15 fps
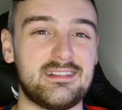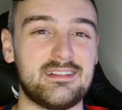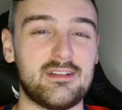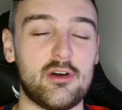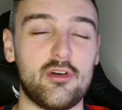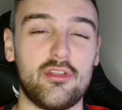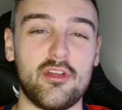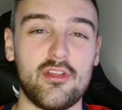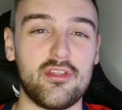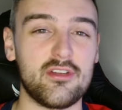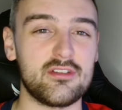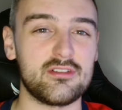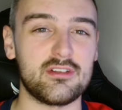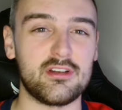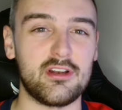other
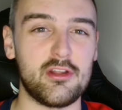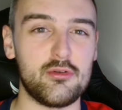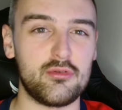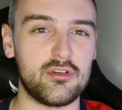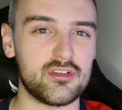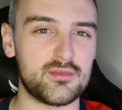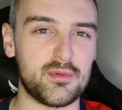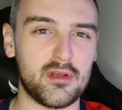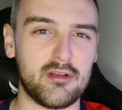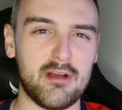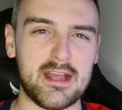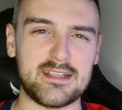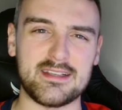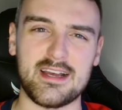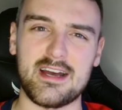than Lucas
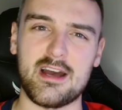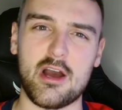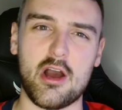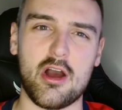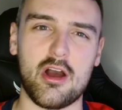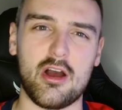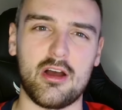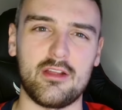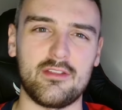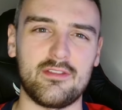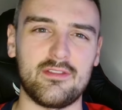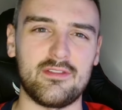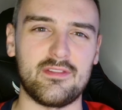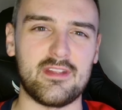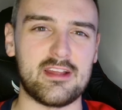Paqueta,
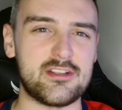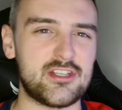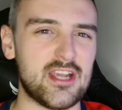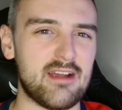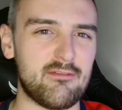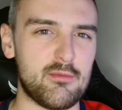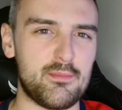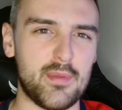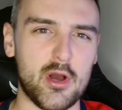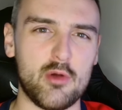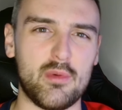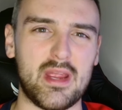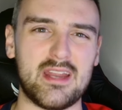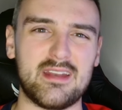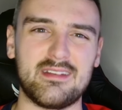and Jared
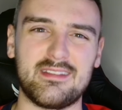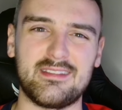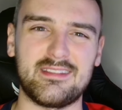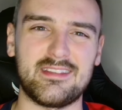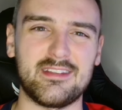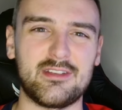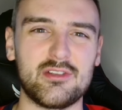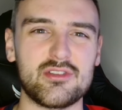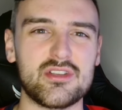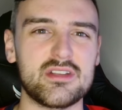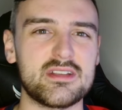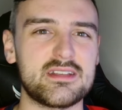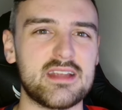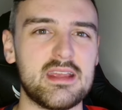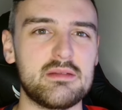Bowen, there doesn't
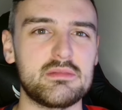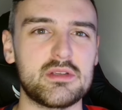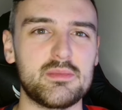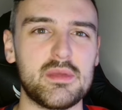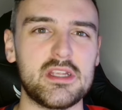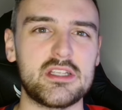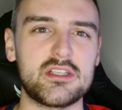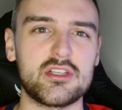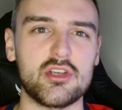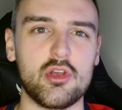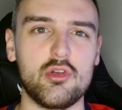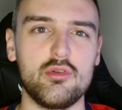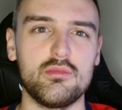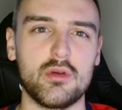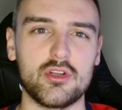seem to be
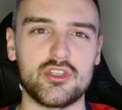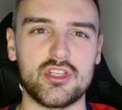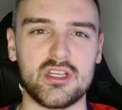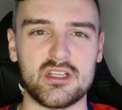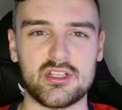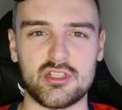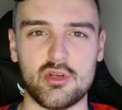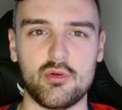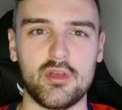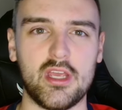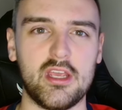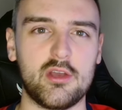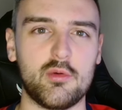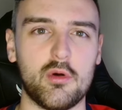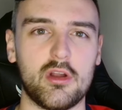too much
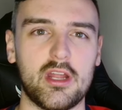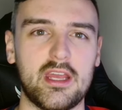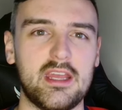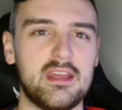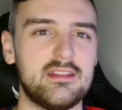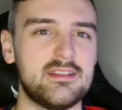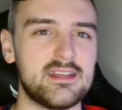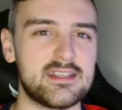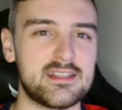exciting quality in this